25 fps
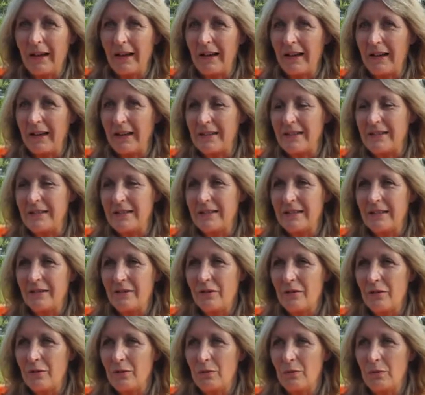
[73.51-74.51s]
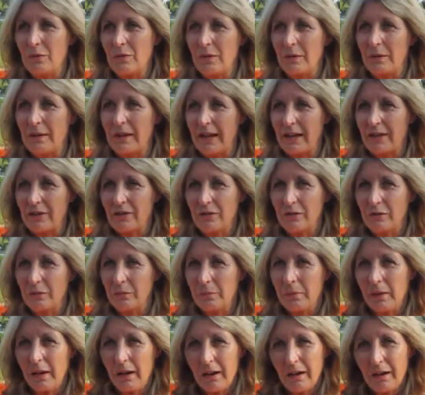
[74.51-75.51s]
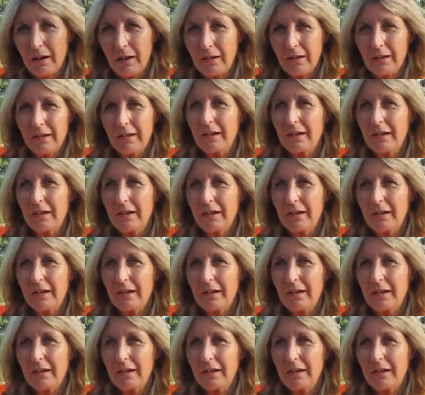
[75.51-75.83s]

and through the national park,